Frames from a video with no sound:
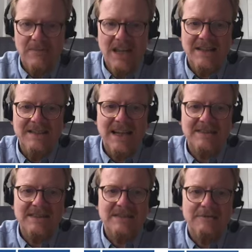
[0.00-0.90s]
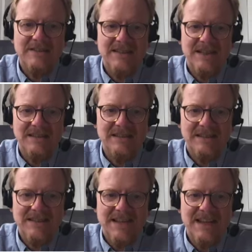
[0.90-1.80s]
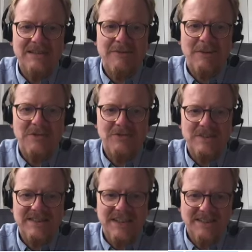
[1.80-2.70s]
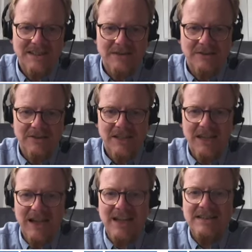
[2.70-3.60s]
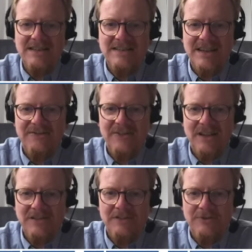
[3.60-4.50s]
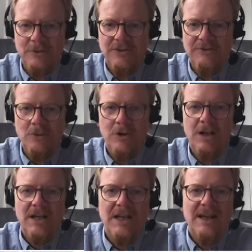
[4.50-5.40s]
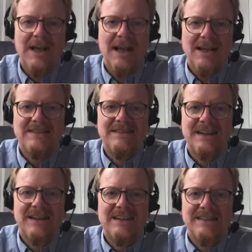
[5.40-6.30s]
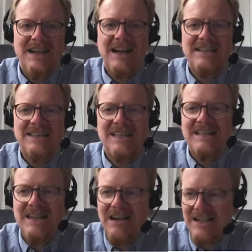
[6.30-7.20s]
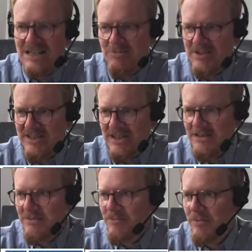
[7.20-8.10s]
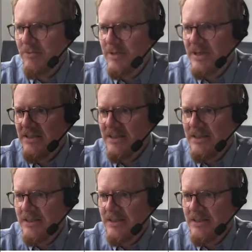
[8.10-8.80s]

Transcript: And getting a result that's anywhere between 600 and 744 has 99% probability.